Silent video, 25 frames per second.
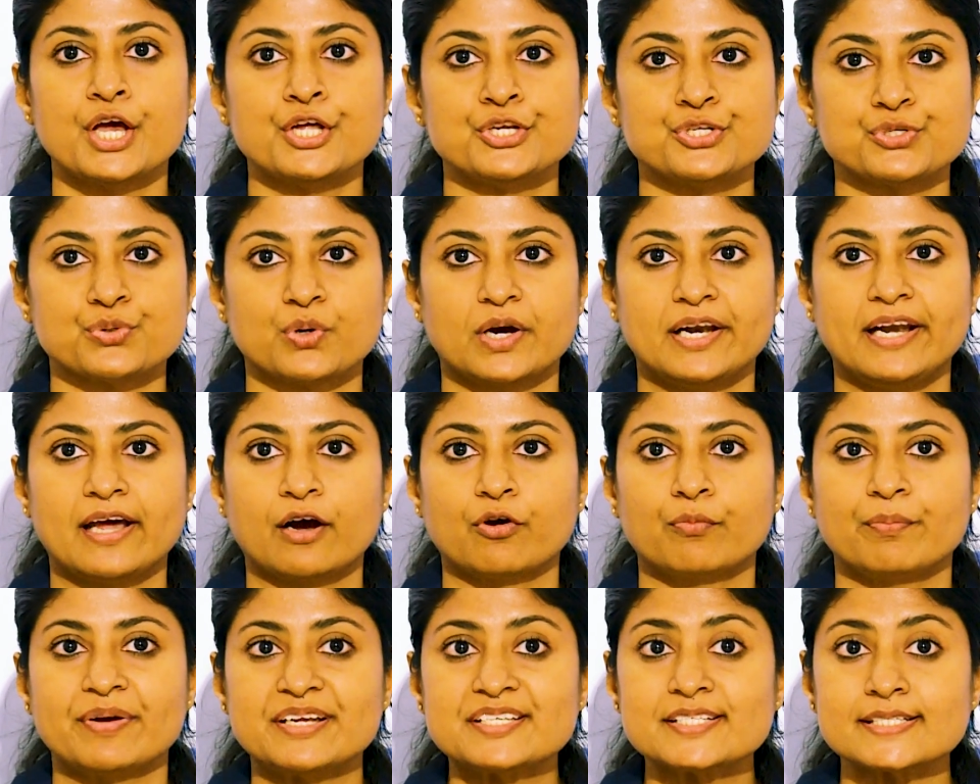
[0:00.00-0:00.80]
to allow
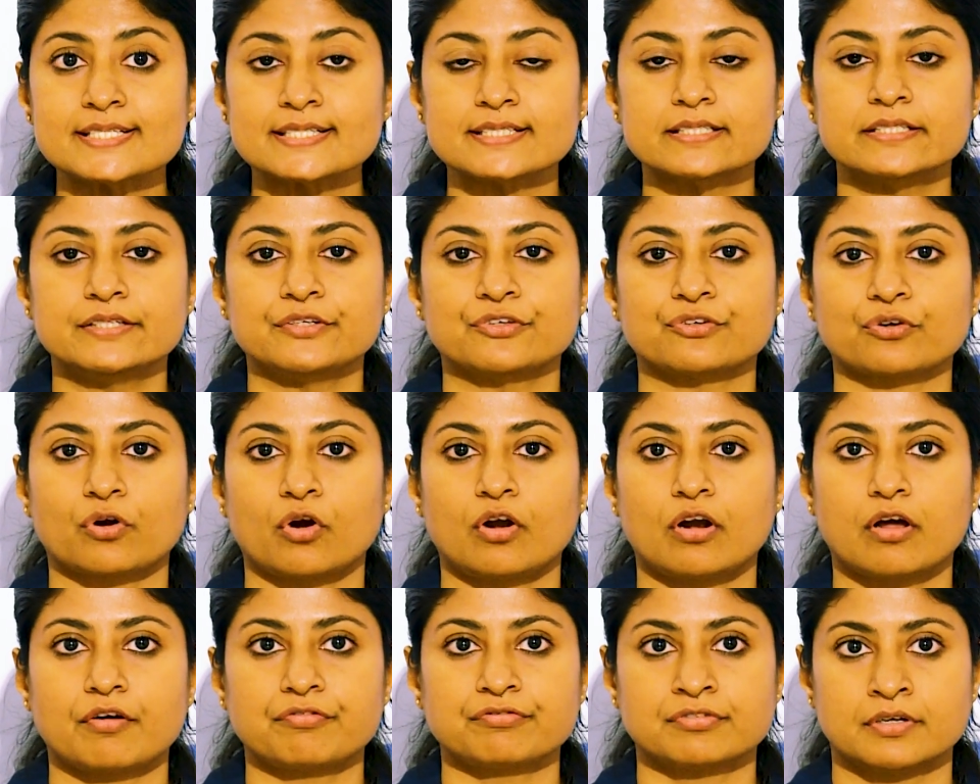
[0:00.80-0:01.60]
better
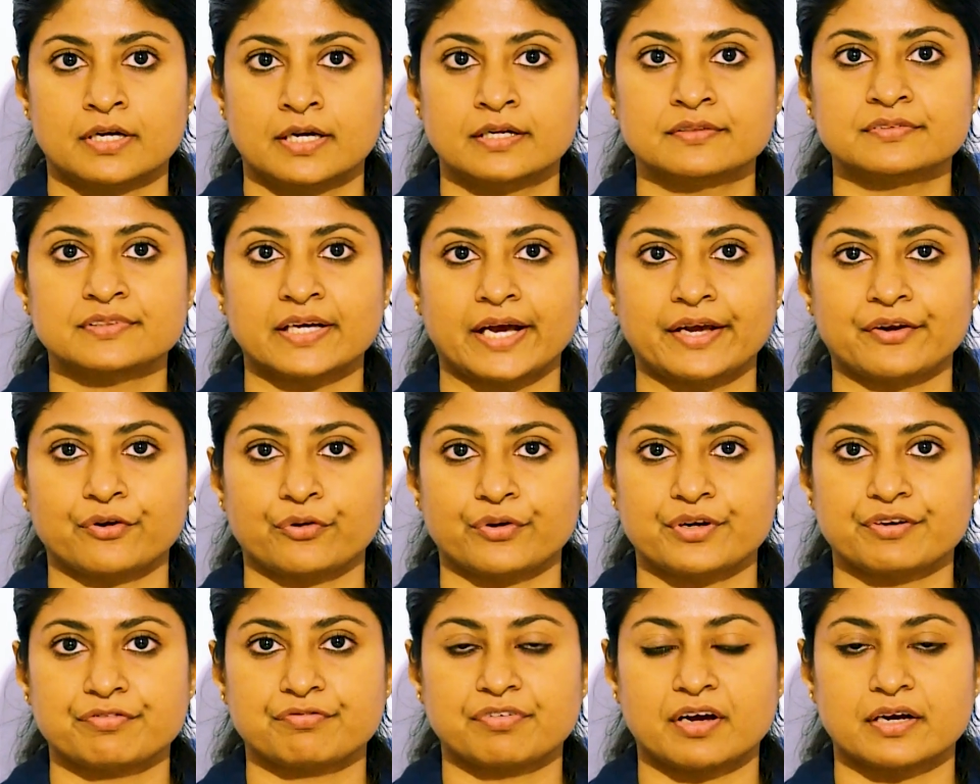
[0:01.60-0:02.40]
control of
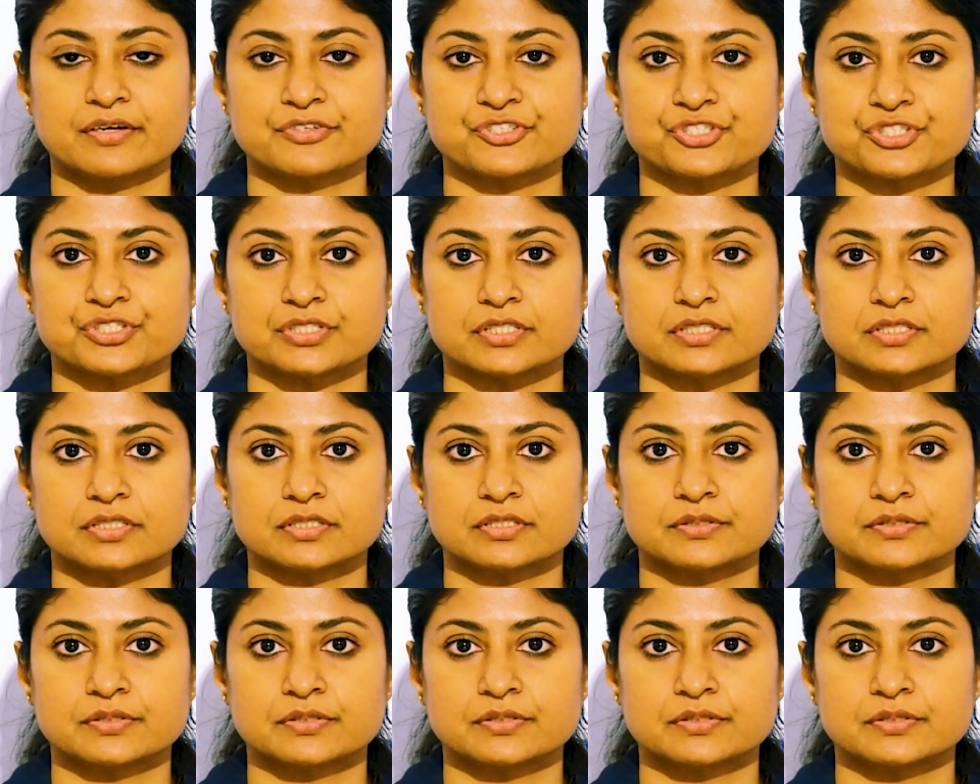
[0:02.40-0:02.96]
thyroid function.